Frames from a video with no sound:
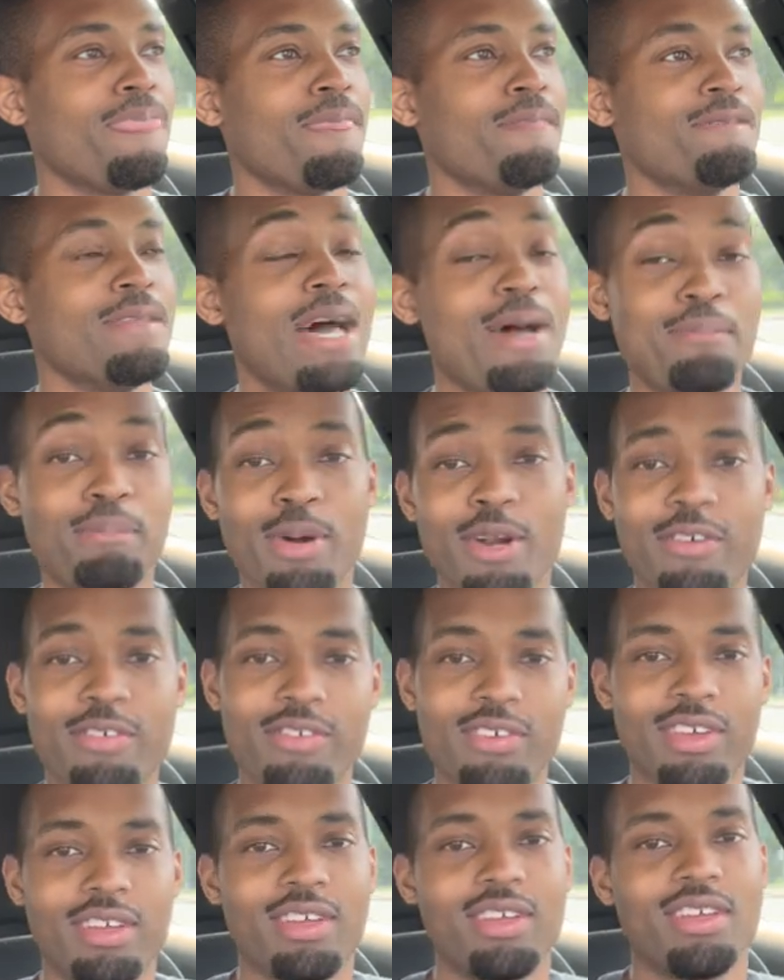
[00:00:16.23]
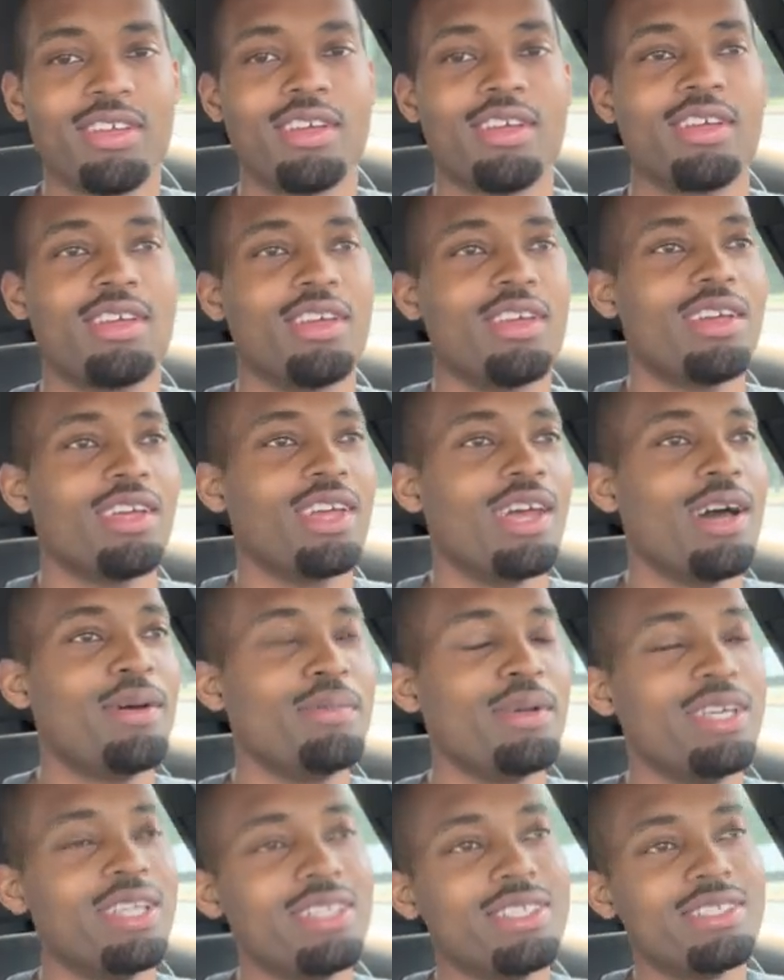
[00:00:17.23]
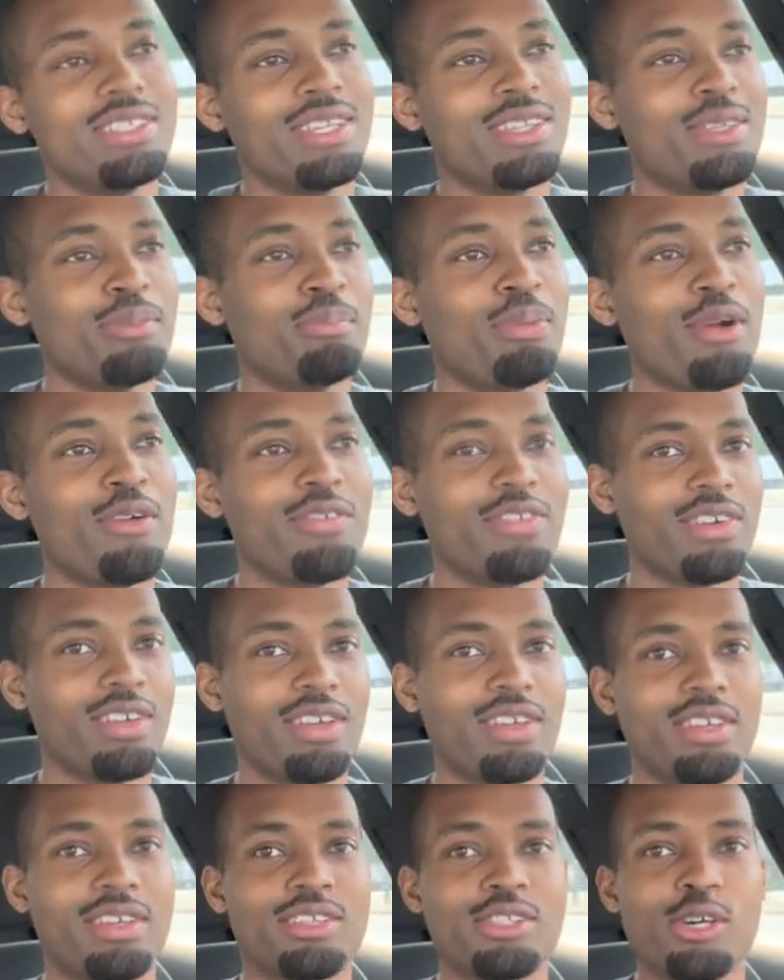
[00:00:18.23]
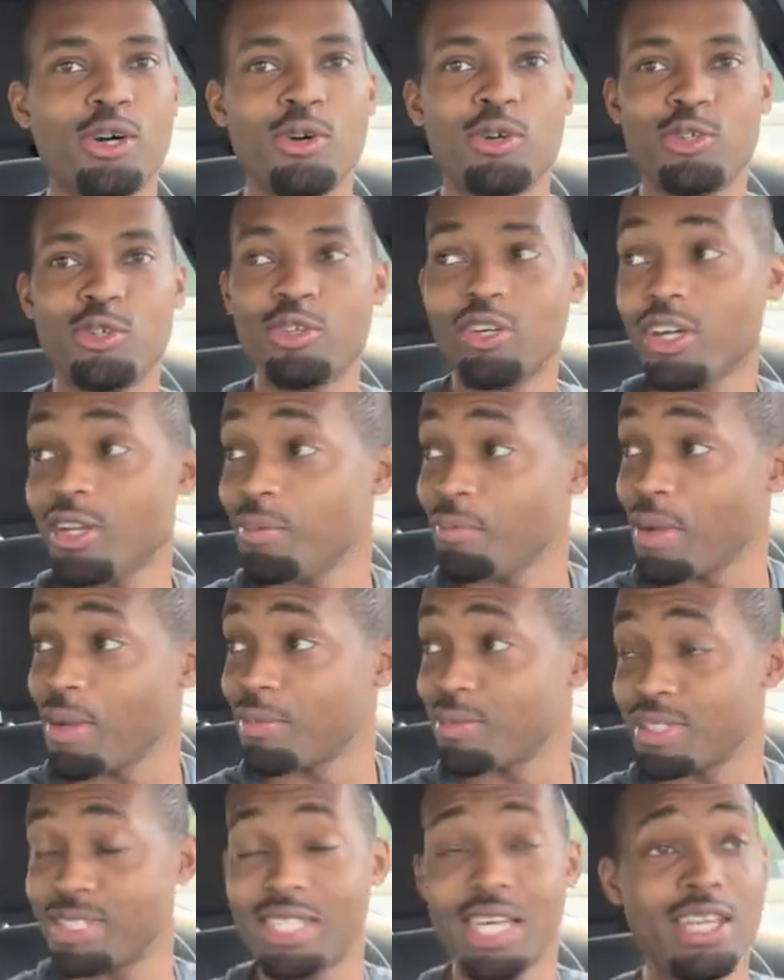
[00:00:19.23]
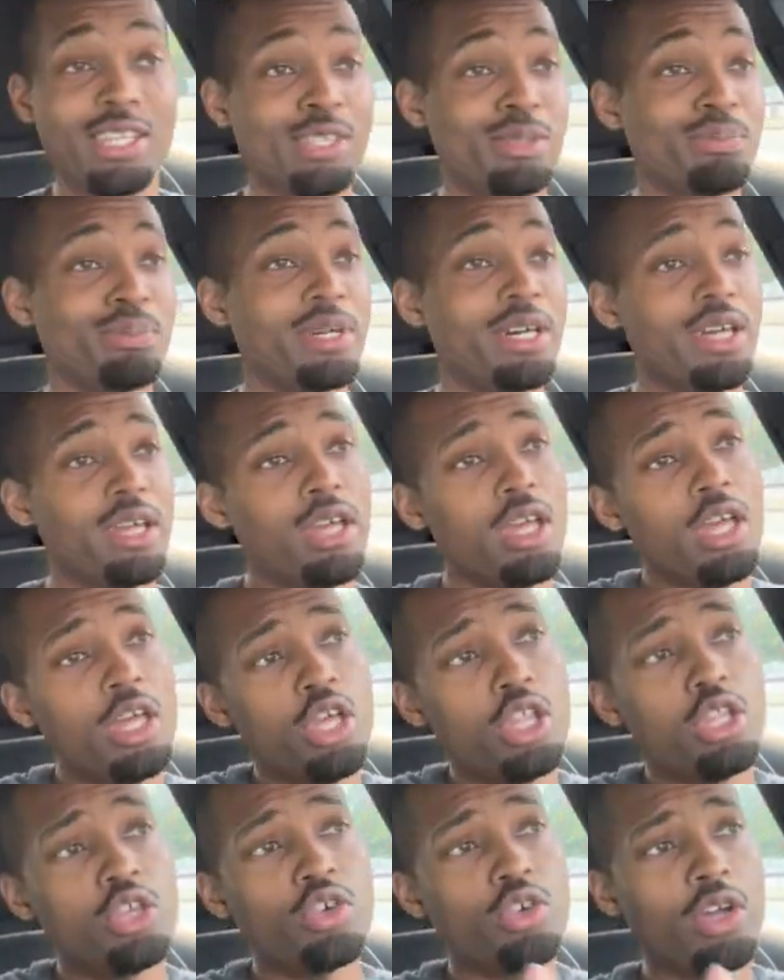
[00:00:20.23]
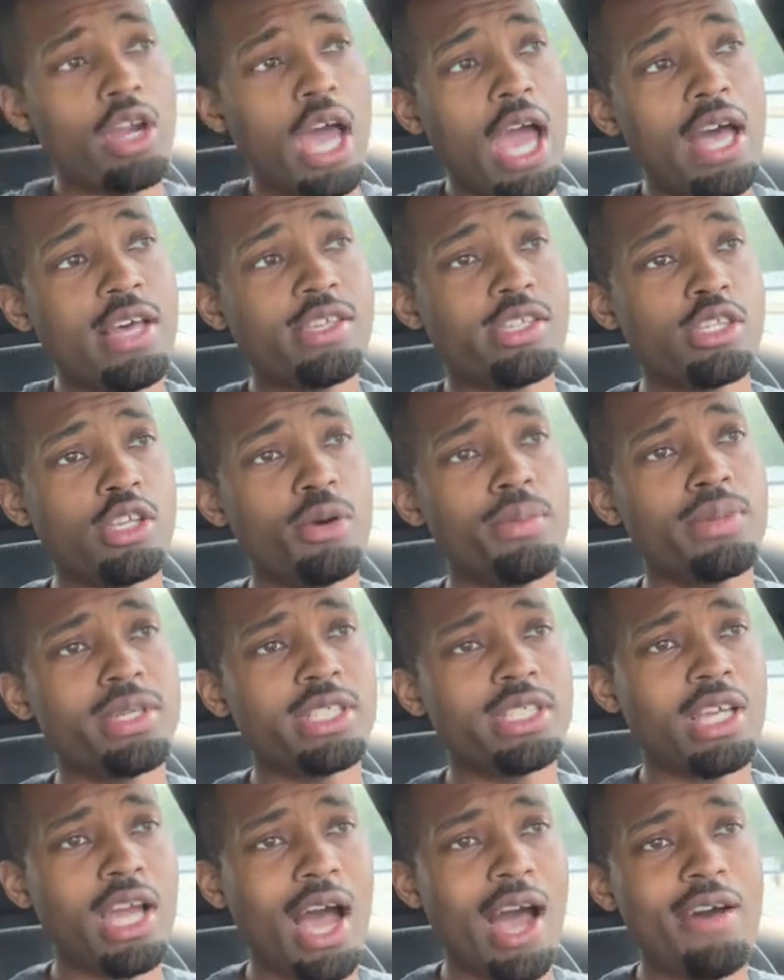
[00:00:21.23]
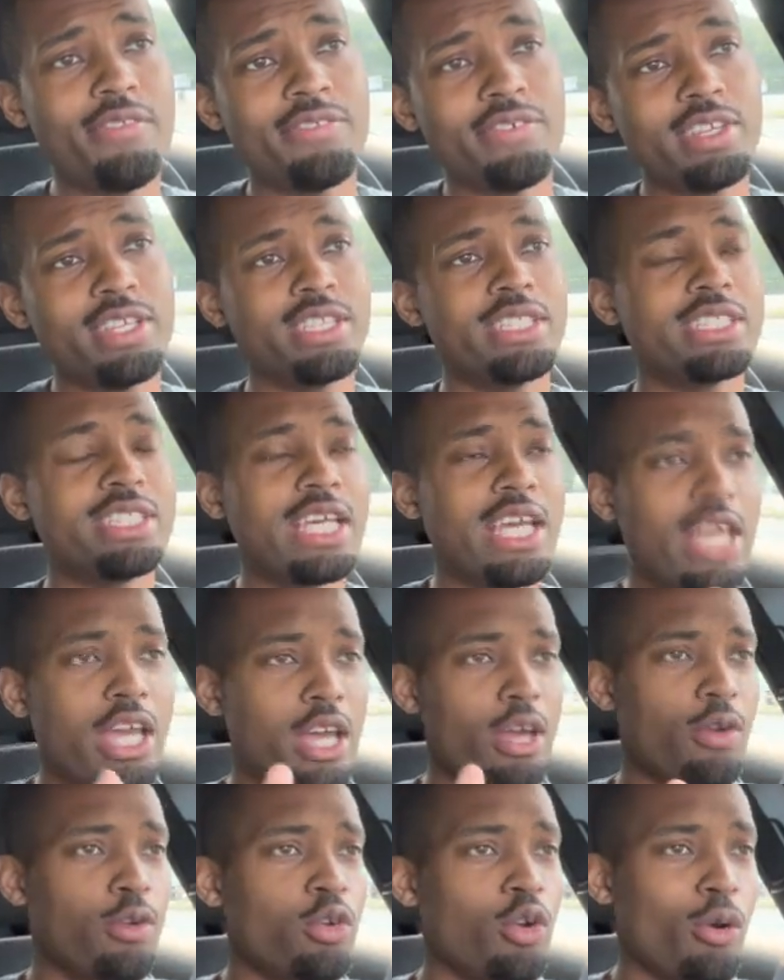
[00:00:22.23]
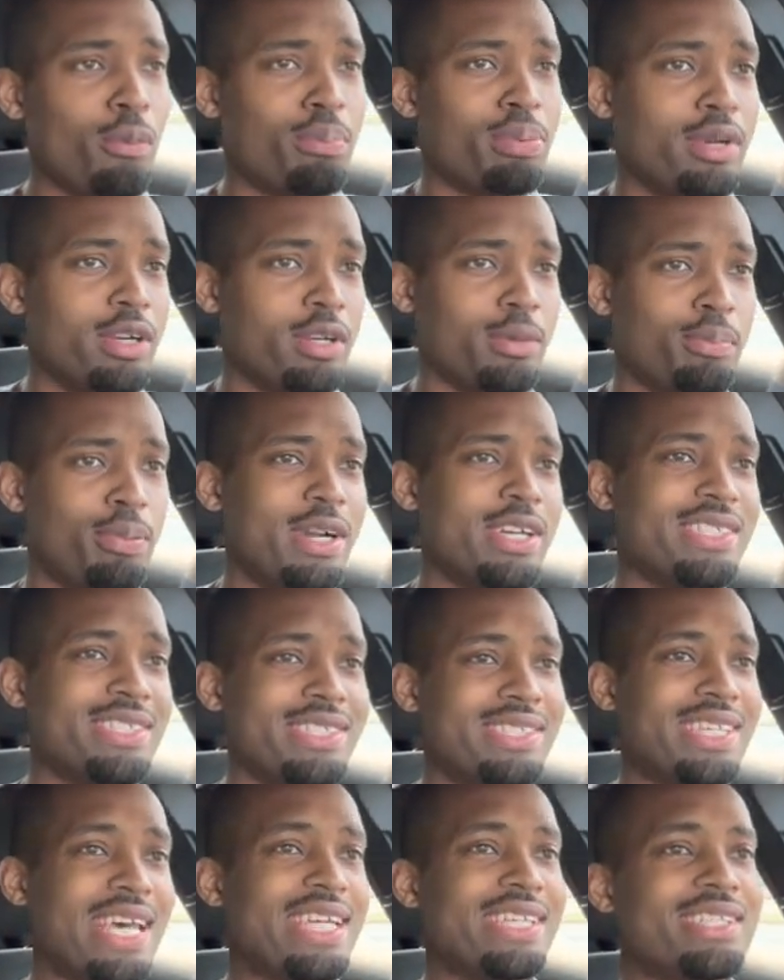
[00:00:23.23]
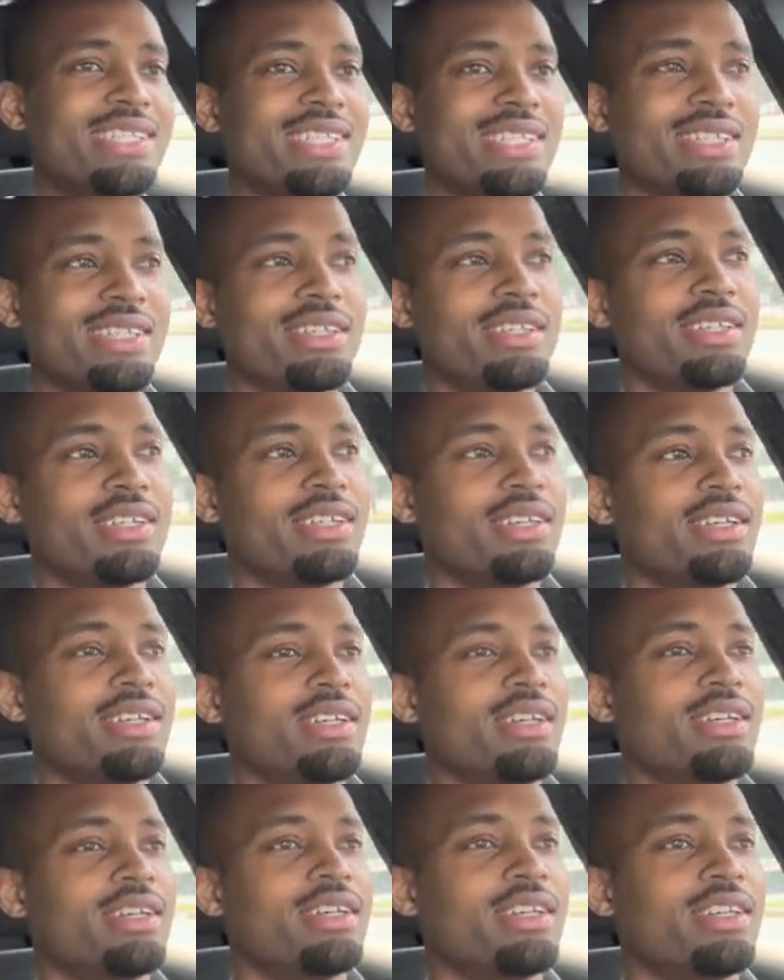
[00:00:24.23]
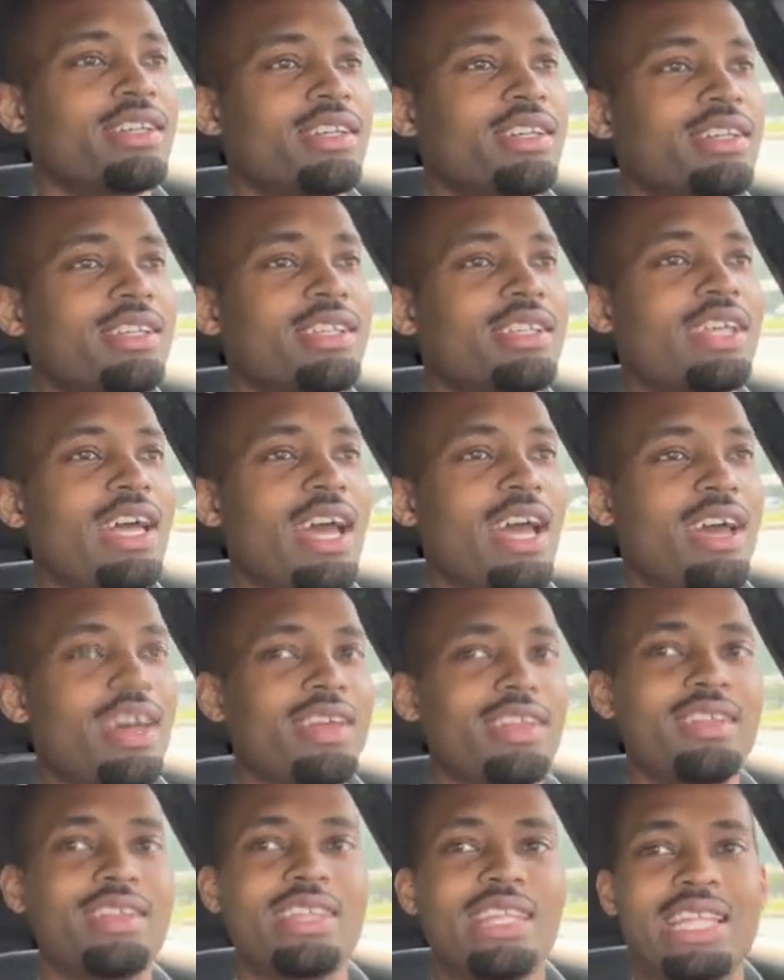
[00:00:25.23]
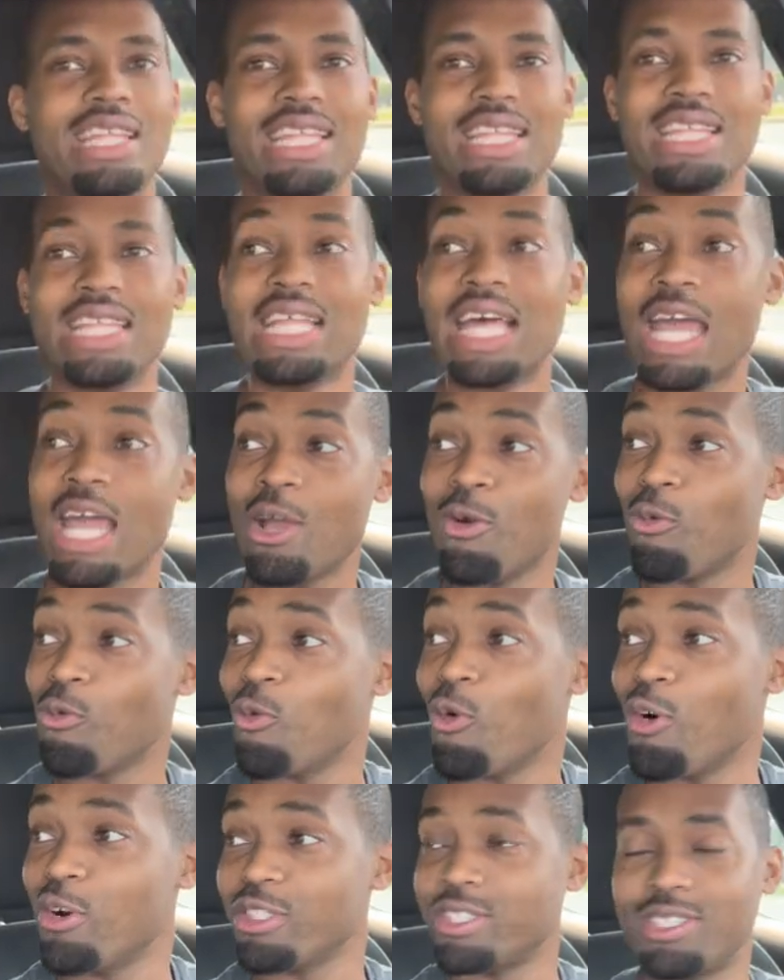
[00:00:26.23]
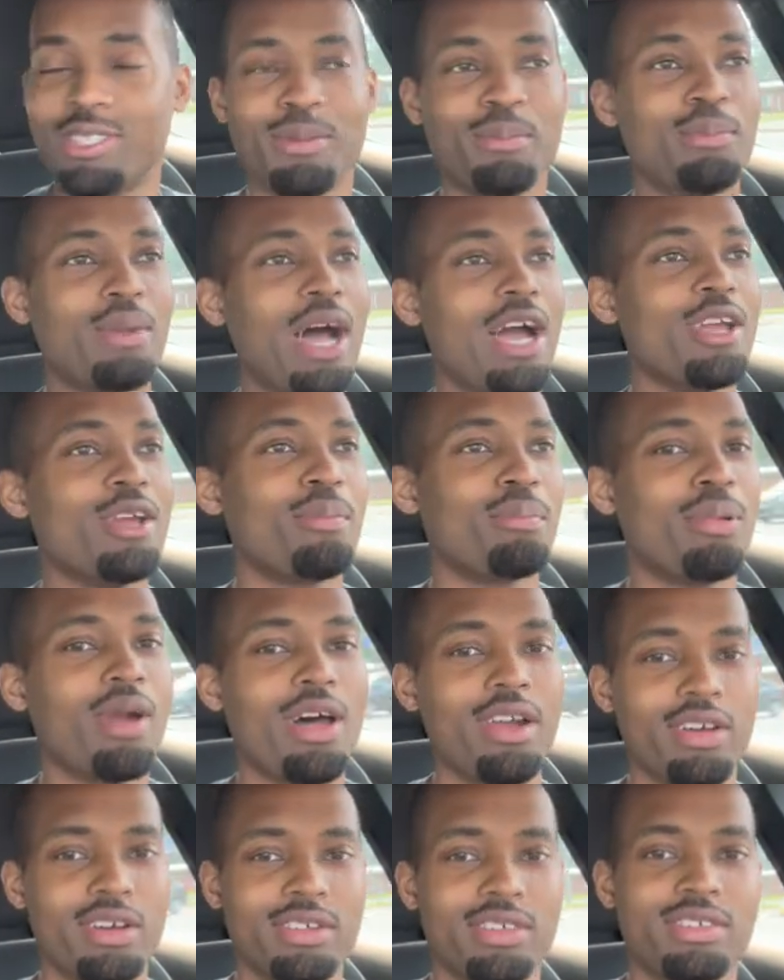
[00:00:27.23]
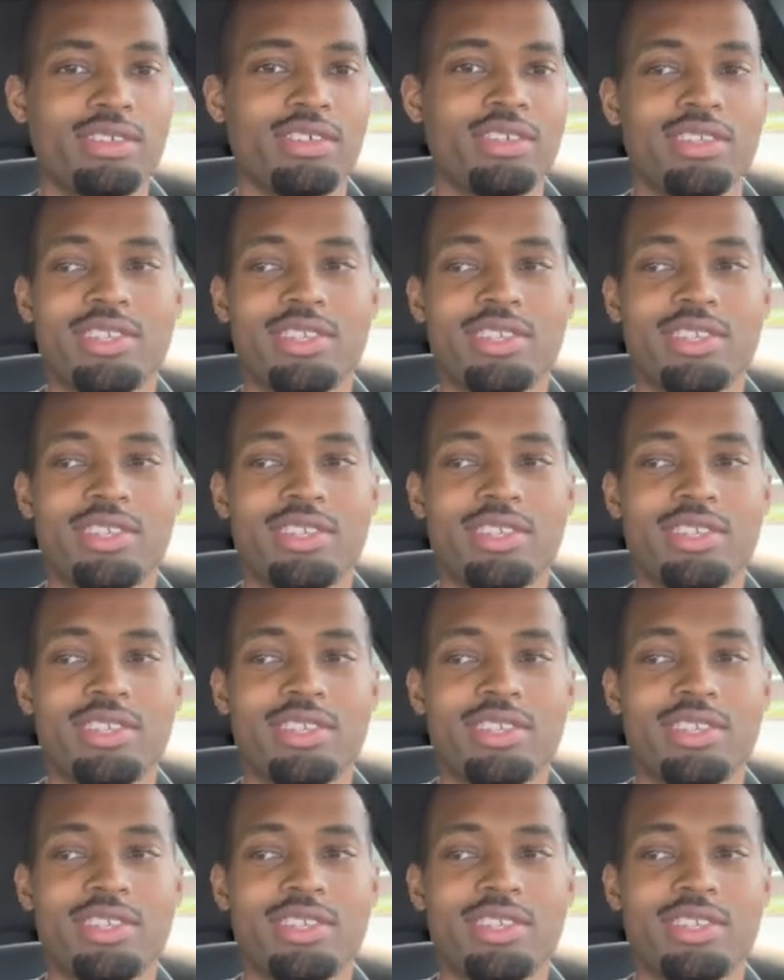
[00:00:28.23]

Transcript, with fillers: not perfect. I mean, there's nothing perfect, so you're gonna make mistakes, but you're gonna have so much confidence in your pre presentation that they want to buy your products